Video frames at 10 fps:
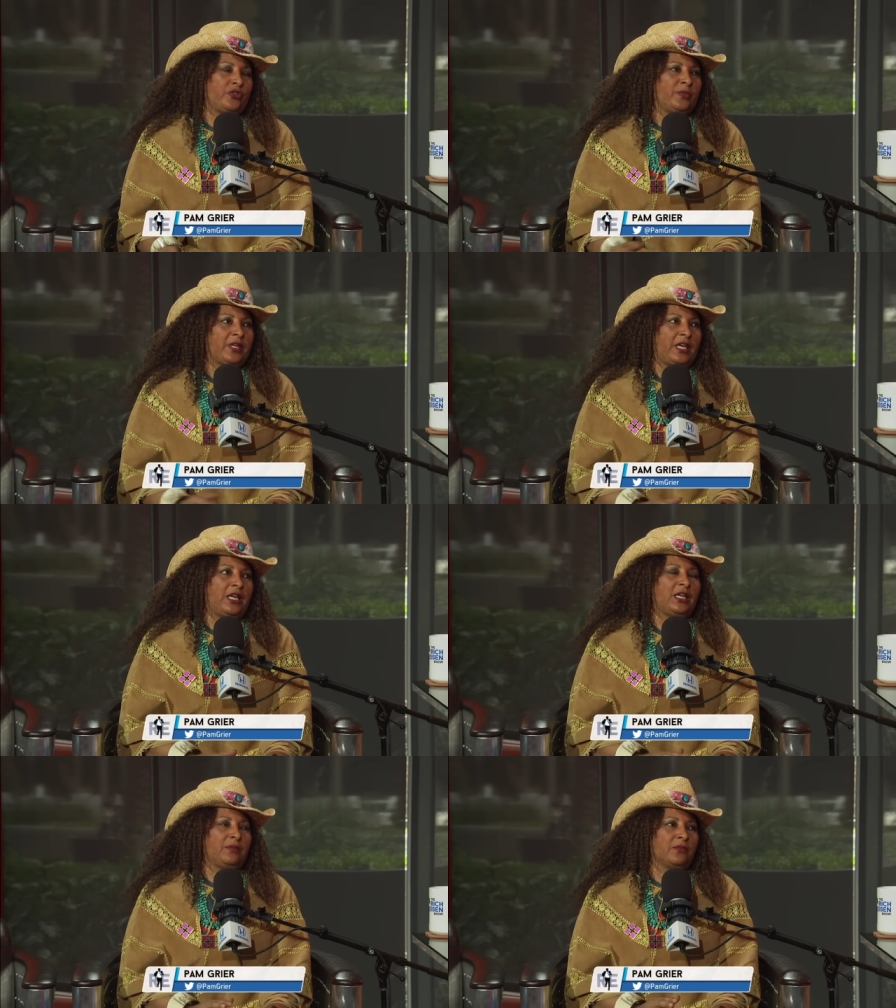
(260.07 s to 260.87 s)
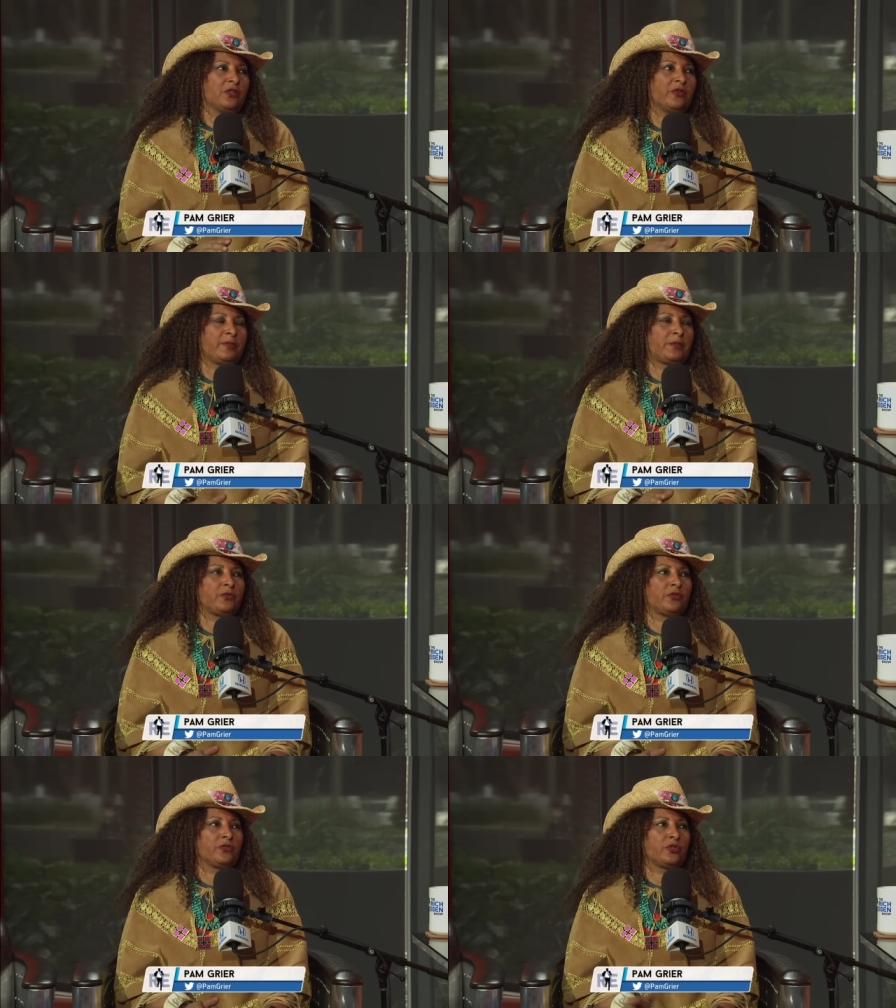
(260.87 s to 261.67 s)
who became Kareem
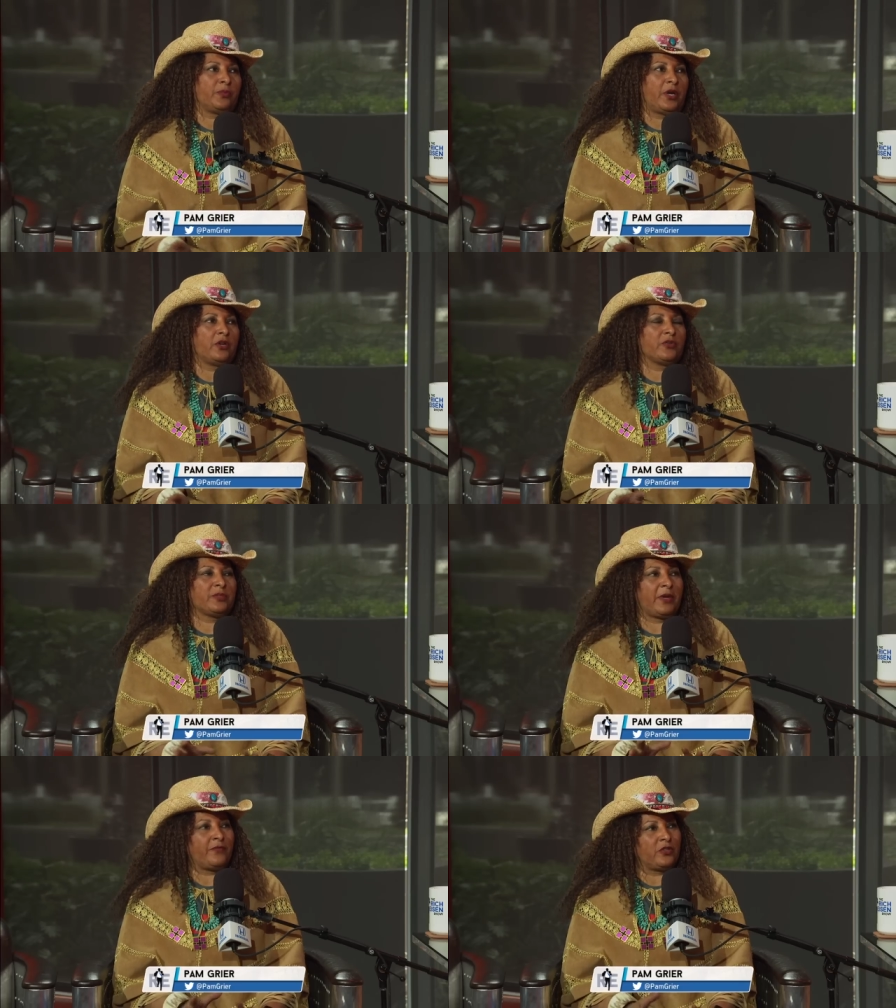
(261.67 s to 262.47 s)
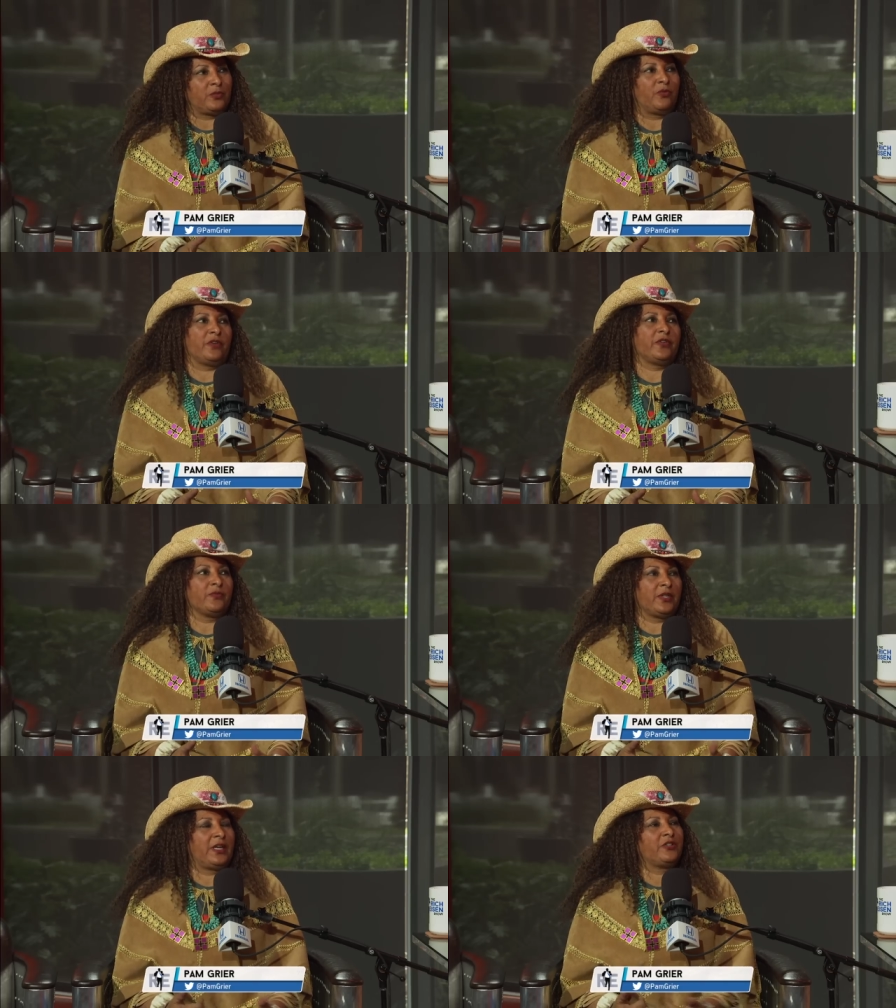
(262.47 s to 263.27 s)
Abdul-Jabbar, who was my first
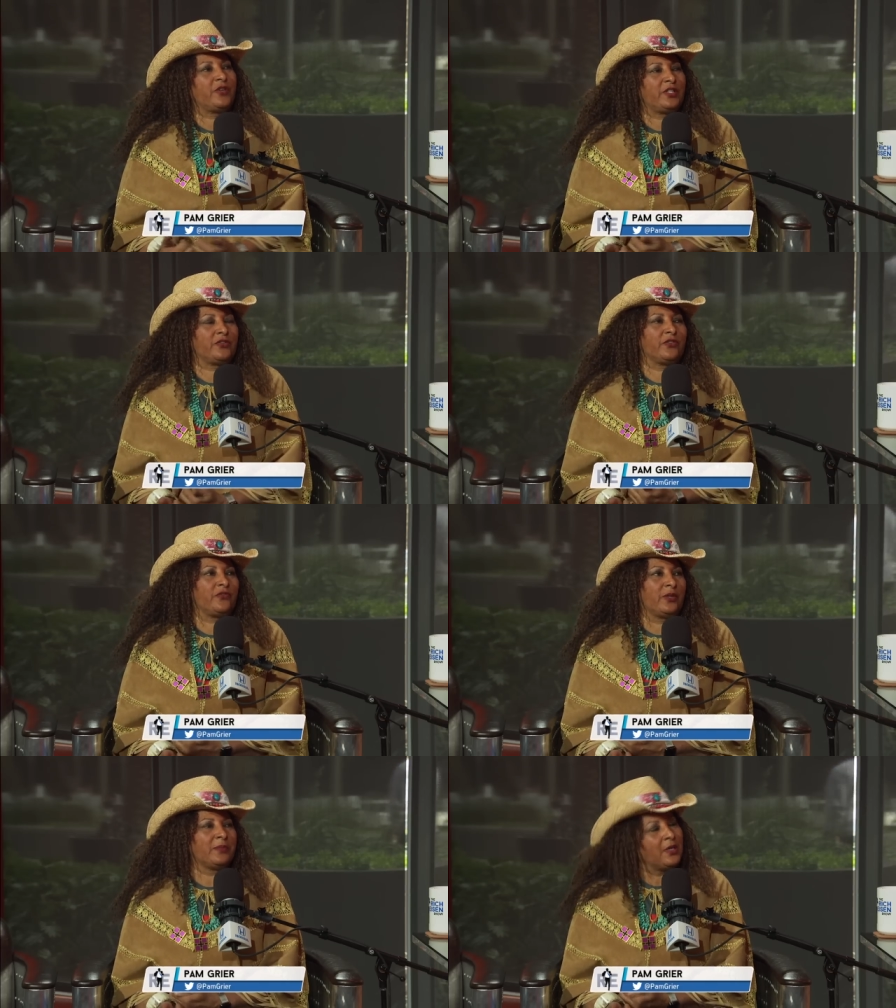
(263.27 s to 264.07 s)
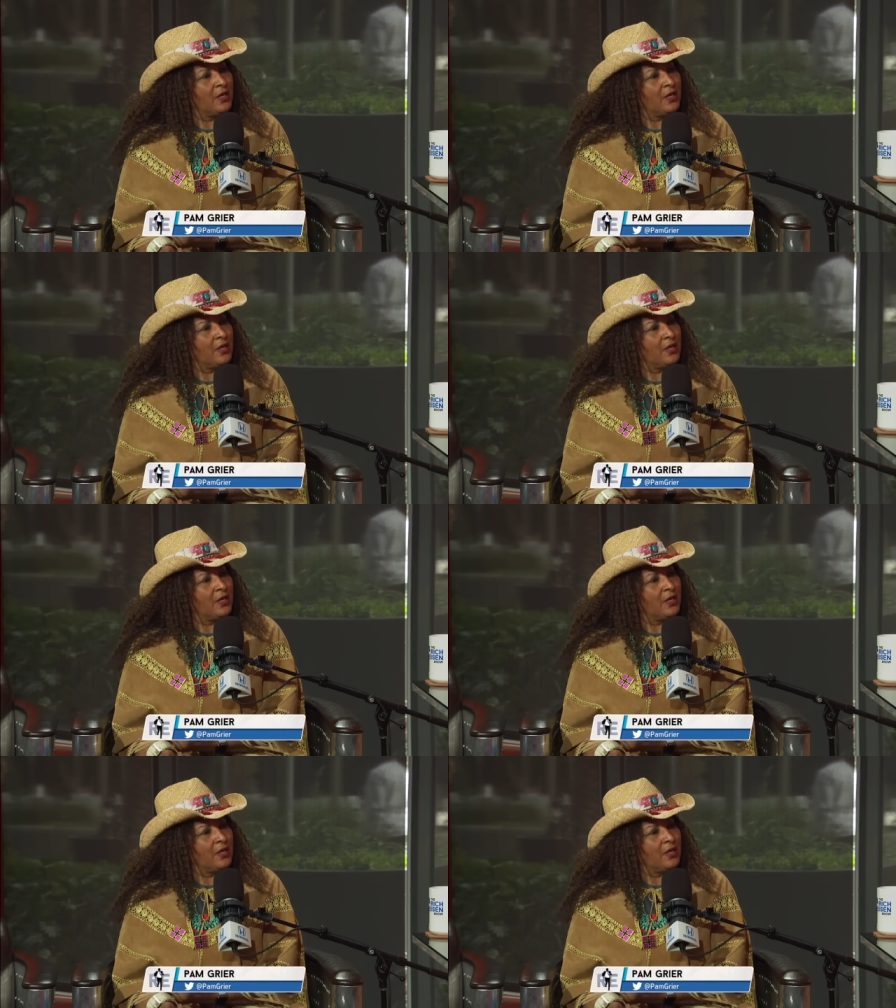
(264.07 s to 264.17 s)
boyfriend when I transferred from